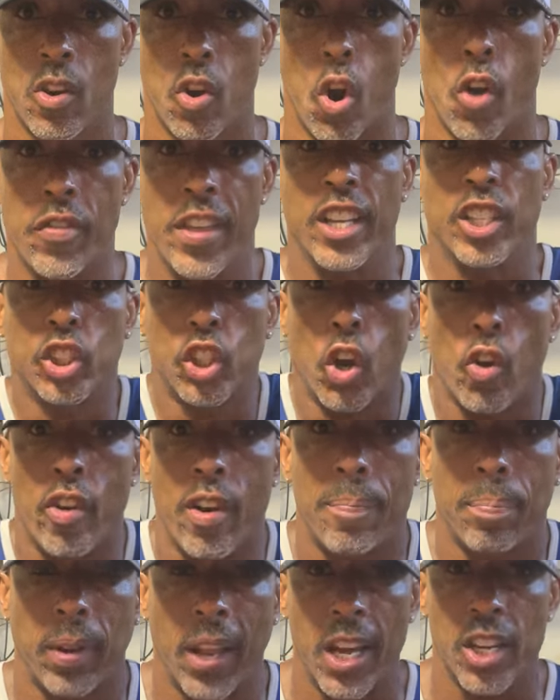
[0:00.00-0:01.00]
or this
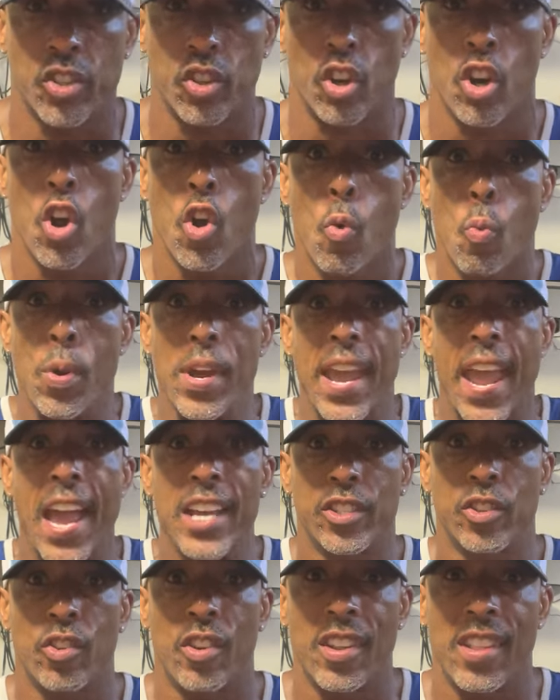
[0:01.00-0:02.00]
current pleasure. We
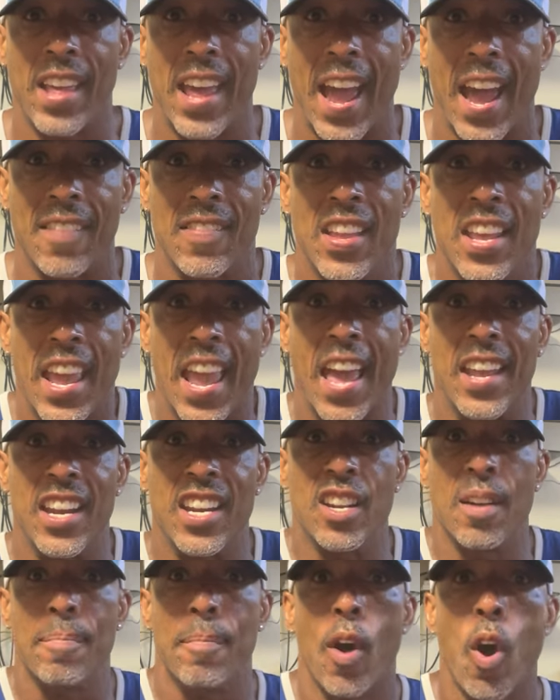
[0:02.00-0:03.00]
answer to that. And
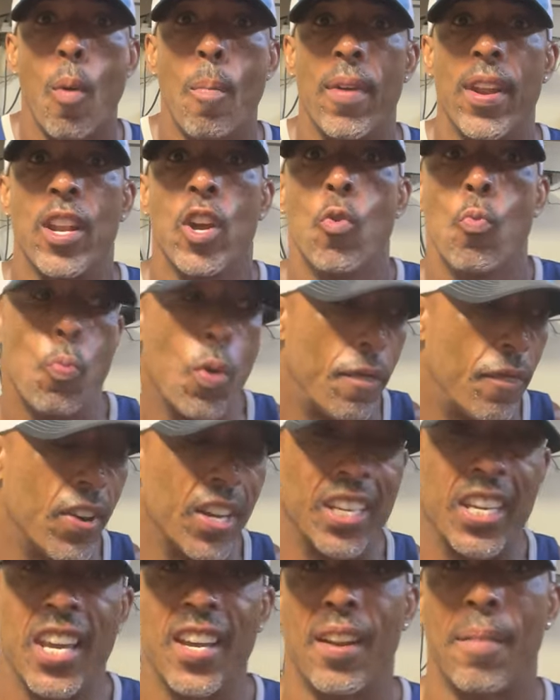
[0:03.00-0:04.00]
in the moment, we
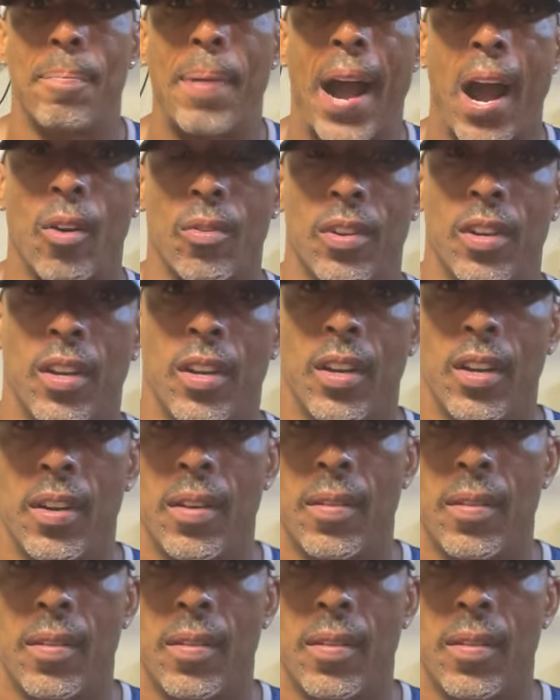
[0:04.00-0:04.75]
forget about